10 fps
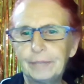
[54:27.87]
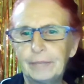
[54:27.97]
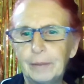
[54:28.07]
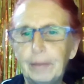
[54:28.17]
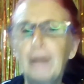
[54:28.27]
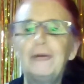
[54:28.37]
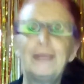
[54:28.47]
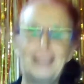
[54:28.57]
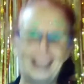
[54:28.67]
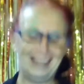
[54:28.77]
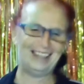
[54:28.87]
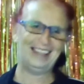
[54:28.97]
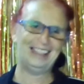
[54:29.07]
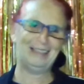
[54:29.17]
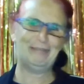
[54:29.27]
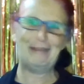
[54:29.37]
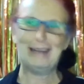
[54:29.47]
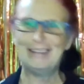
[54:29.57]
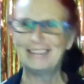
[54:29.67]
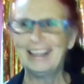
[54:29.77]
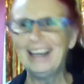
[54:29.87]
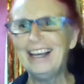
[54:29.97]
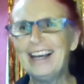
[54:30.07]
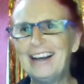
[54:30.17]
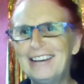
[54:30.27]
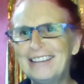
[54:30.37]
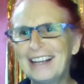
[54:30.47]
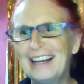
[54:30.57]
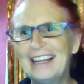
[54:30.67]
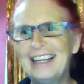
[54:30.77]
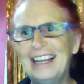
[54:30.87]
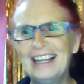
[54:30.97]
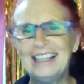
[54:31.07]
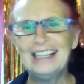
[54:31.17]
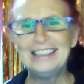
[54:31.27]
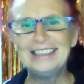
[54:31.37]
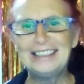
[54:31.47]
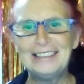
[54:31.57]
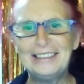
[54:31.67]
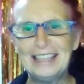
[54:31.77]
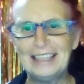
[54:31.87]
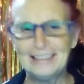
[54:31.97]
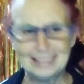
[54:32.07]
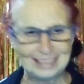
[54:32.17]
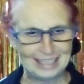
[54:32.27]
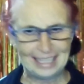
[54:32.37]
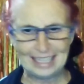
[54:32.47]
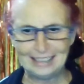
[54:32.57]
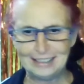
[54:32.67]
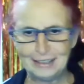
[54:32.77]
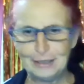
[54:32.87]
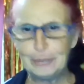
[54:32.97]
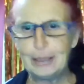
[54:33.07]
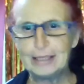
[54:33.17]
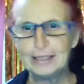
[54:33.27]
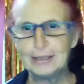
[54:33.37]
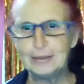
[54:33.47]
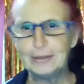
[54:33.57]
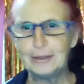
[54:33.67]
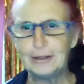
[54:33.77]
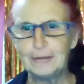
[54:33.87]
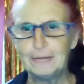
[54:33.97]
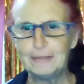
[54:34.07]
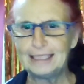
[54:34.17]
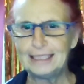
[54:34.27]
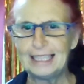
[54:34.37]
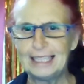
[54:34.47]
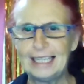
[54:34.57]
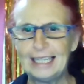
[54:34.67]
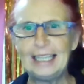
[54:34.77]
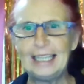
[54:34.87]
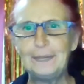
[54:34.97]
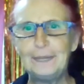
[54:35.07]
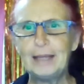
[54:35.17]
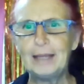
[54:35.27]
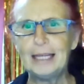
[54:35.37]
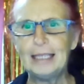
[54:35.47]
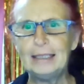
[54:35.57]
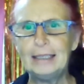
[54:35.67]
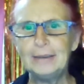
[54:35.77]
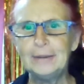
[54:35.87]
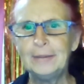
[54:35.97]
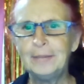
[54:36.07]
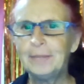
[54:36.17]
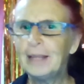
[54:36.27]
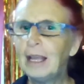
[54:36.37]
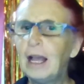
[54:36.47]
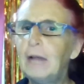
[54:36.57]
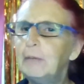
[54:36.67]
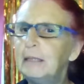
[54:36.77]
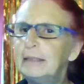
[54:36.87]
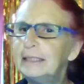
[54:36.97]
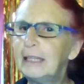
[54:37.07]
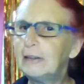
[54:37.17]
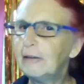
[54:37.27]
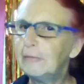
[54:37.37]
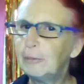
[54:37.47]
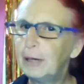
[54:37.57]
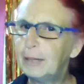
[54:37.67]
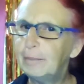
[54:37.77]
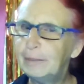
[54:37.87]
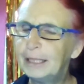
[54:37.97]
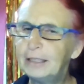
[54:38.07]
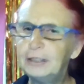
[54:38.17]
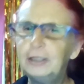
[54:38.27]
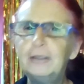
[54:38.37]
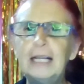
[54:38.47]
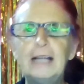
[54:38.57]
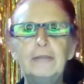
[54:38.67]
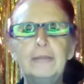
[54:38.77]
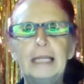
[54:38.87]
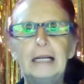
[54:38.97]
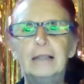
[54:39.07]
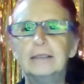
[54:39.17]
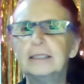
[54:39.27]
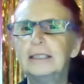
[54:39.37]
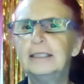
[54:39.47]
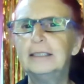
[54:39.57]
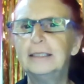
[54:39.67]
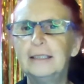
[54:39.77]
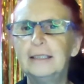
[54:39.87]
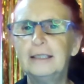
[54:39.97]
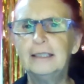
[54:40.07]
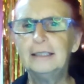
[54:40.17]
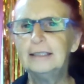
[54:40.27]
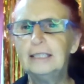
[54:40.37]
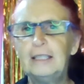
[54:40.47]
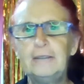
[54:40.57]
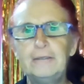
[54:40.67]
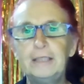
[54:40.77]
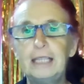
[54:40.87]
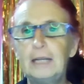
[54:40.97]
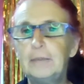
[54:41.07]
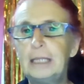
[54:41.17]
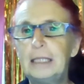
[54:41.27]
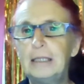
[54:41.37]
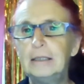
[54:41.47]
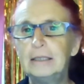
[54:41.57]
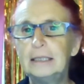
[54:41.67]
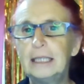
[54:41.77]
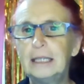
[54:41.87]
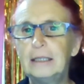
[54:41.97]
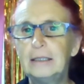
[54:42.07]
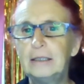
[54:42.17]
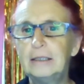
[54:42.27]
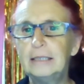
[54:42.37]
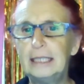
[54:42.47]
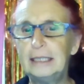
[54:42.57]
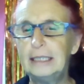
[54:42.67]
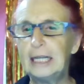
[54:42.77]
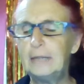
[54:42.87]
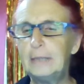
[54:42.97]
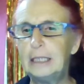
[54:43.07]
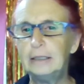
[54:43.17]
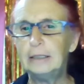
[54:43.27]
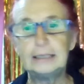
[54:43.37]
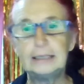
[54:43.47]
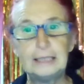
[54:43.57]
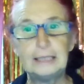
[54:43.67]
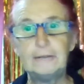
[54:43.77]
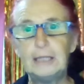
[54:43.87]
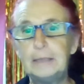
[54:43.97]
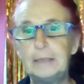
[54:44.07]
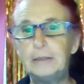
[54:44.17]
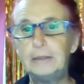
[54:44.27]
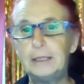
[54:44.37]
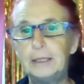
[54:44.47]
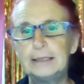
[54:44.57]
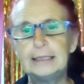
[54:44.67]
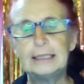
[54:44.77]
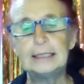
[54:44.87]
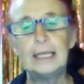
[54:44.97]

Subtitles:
Both. Both. Okay, let's do the answer then to the puzzle of today. And I won't say I've won because you gave me answers. Steve gave me an answer. Tina gave me an answer. Steve gave me two answers.